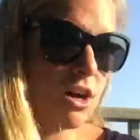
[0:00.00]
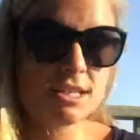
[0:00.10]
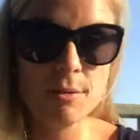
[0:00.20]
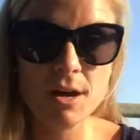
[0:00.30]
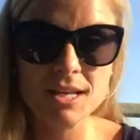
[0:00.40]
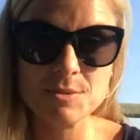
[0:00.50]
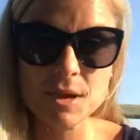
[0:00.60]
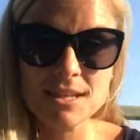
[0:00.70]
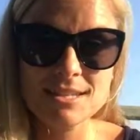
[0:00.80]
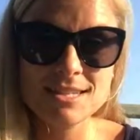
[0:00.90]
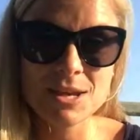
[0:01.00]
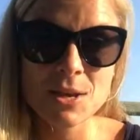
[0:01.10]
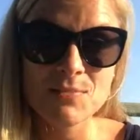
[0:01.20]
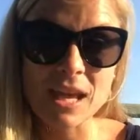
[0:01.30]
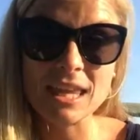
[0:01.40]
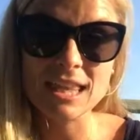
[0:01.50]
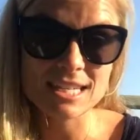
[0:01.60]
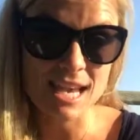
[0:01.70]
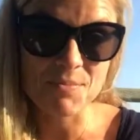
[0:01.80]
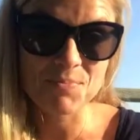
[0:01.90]
awesome husbands. And
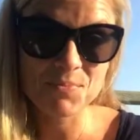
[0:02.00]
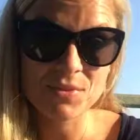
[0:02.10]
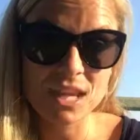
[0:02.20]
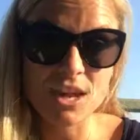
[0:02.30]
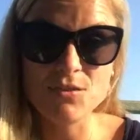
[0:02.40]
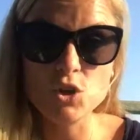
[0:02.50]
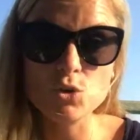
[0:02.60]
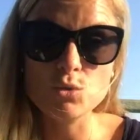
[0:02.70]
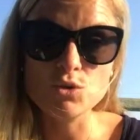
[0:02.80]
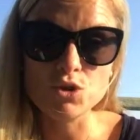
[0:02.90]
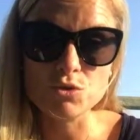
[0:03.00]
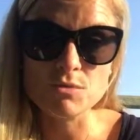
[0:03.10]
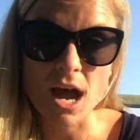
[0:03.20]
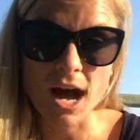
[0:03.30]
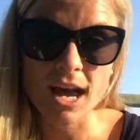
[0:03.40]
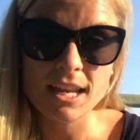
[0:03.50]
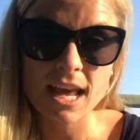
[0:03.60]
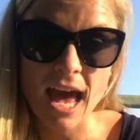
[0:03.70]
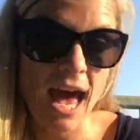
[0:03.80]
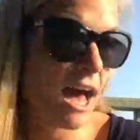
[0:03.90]
listen, if you do not
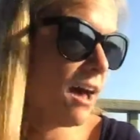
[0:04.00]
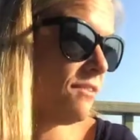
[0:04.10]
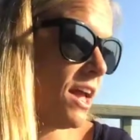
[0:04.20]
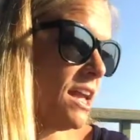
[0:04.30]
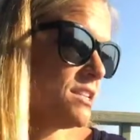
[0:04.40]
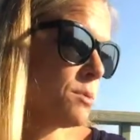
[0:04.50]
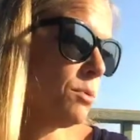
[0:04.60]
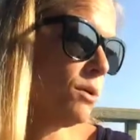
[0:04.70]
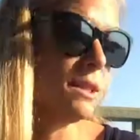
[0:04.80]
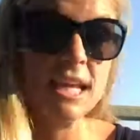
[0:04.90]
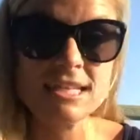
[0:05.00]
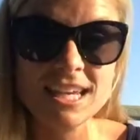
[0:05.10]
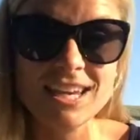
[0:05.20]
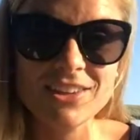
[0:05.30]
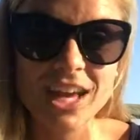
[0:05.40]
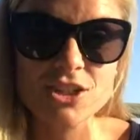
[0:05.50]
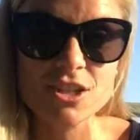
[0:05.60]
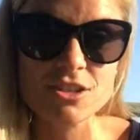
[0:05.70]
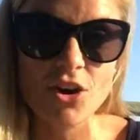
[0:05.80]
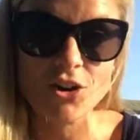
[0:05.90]
have a support, Lindsay, I
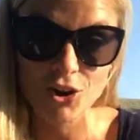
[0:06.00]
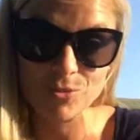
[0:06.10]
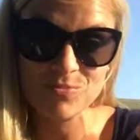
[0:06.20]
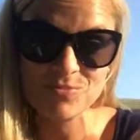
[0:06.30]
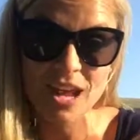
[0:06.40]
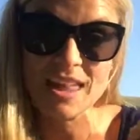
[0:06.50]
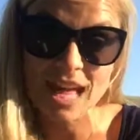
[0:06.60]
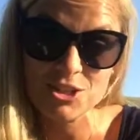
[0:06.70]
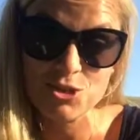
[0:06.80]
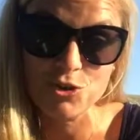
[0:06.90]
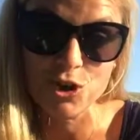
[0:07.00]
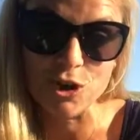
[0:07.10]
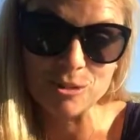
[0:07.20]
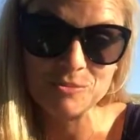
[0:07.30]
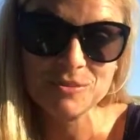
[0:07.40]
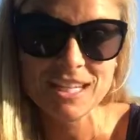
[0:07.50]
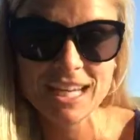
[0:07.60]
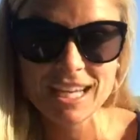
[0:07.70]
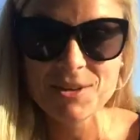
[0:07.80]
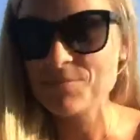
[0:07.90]
just saw and that's you, girl.
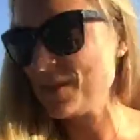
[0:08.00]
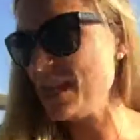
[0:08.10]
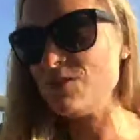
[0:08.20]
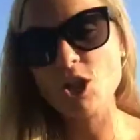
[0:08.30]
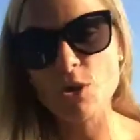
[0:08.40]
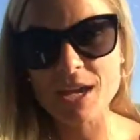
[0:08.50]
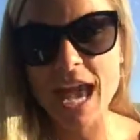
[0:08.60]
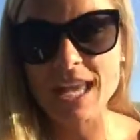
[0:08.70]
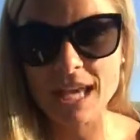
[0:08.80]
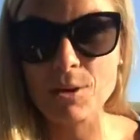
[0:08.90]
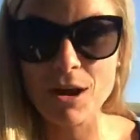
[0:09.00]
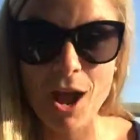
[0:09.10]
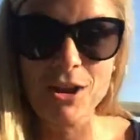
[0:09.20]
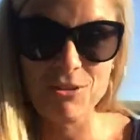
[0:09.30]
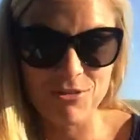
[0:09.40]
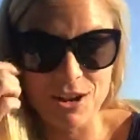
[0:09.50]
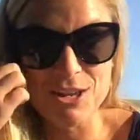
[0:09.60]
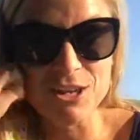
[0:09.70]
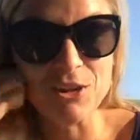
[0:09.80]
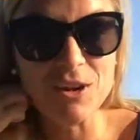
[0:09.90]
Even though he ate like a brownie in front
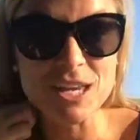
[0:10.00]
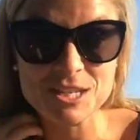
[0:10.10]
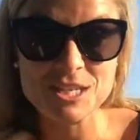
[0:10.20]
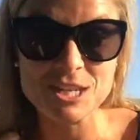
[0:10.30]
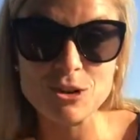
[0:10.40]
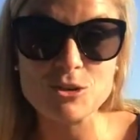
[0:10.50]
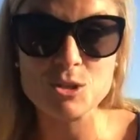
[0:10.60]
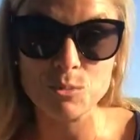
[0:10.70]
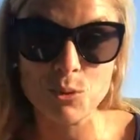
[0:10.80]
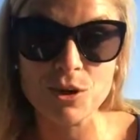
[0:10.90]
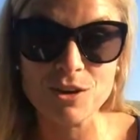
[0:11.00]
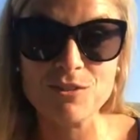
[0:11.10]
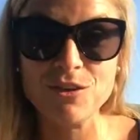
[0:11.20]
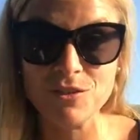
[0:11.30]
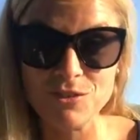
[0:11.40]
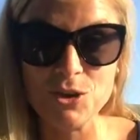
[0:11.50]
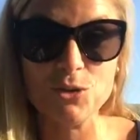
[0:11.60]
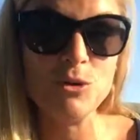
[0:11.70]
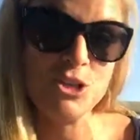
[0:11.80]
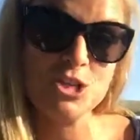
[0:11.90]
of you, he's still supportive of
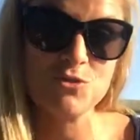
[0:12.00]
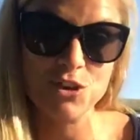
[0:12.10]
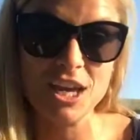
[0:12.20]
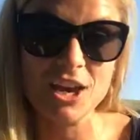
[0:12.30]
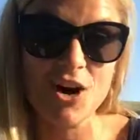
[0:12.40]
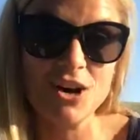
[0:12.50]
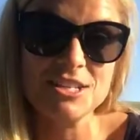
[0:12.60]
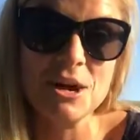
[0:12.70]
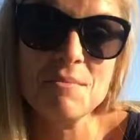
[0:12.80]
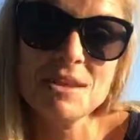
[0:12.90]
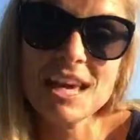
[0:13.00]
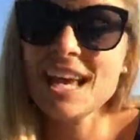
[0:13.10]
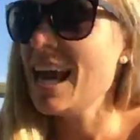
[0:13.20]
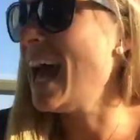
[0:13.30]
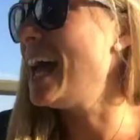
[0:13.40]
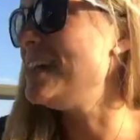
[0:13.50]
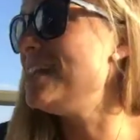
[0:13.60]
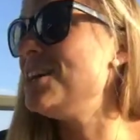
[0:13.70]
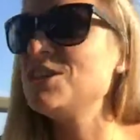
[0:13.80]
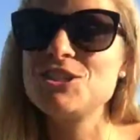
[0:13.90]
you, which is freaking awesome.
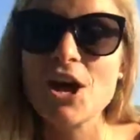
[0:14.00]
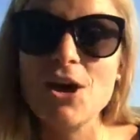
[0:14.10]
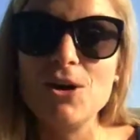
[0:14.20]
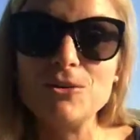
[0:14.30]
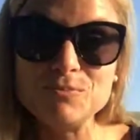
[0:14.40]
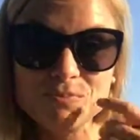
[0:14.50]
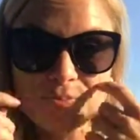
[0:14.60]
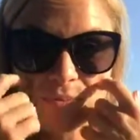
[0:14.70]
And so,